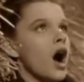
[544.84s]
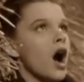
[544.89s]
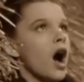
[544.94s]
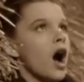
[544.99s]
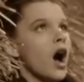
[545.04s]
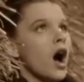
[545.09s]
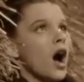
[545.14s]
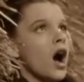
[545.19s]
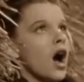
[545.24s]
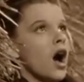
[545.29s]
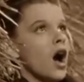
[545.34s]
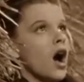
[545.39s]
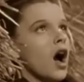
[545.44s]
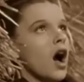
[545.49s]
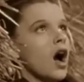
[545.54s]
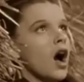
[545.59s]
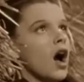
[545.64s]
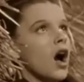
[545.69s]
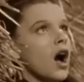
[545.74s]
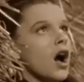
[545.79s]

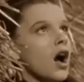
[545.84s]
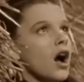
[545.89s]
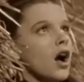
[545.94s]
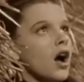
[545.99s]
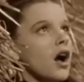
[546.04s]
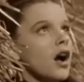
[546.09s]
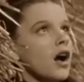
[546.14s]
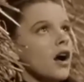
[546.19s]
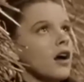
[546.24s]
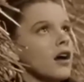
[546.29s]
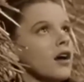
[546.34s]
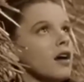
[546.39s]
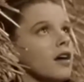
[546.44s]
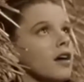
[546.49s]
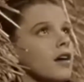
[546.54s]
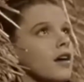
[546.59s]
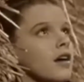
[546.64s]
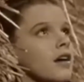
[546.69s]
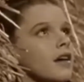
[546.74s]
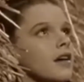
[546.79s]

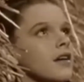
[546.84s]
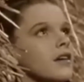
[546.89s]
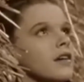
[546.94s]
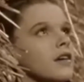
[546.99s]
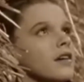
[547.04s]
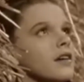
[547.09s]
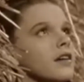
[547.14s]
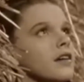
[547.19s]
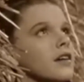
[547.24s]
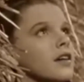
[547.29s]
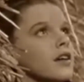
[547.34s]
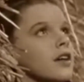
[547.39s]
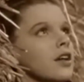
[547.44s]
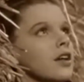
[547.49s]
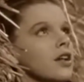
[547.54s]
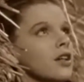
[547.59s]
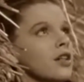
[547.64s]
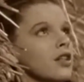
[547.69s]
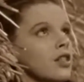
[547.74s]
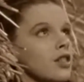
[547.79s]

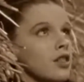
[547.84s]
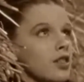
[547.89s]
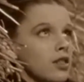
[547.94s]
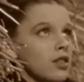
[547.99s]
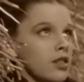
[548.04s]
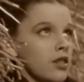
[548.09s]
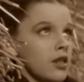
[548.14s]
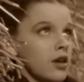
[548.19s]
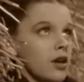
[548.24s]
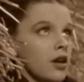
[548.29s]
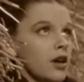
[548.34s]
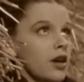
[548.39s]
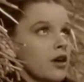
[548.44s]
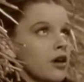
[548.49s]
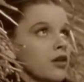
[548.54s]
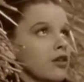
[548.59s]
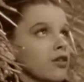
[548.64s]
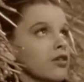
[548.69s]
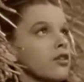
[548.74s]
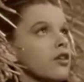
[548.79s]
high.
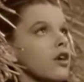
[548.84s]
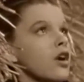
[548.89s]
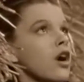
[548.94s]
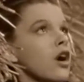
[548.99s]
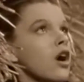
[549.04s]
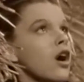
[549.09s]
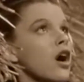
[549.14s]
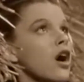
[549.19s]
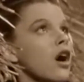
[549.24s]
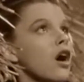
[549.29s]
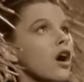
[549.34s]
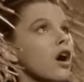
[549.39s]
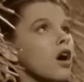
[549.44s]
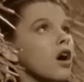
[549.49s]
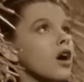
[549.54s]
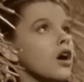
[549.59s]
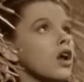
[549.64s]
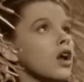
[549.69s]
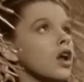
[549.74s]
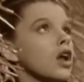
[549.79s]
This is actually one
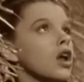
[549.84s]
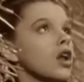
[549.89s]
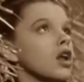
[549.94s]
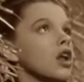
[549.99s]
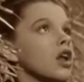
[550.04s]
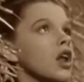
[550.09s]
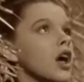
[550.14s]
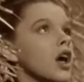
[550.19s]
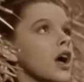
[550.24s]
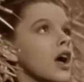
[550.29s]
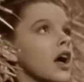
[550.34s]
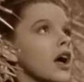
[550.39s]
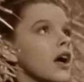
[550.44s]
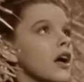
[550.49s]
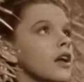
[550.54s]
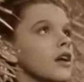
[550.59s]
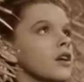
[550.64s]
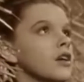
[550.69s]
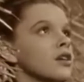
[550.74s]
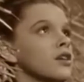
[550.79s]
of those songs I
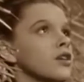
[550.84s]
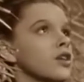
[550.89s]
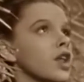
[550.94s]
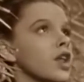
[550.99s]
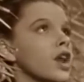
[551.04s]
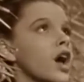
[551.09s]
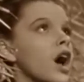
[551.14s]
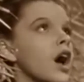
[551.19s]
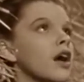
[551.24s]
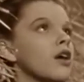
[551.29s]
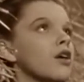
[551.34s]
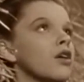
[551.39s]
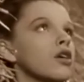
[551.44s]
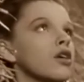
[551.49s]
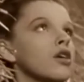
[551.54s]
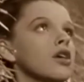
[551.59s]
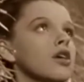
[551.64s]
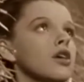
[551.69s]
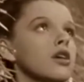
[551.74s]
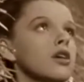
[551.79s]
wasn't originally going
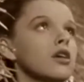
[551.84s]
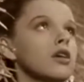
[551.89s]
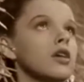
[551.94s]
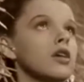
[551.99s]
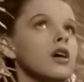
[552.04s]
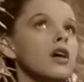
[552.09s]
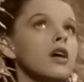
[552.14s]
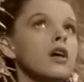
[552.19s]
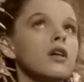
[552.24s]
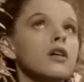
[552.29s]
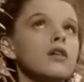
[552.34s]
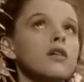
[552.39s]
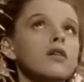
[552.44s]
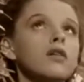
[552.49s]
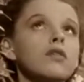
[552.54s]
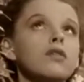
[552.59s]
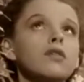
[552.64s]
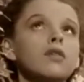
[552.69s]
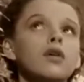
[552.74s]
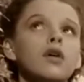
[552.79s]
to add onto the
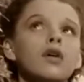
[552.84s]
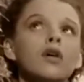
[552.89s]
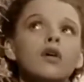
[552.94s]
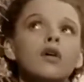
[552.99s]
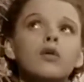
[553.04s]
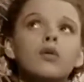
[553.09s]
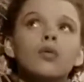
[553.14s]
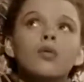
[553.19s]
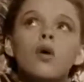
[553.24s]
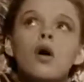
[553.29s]
list.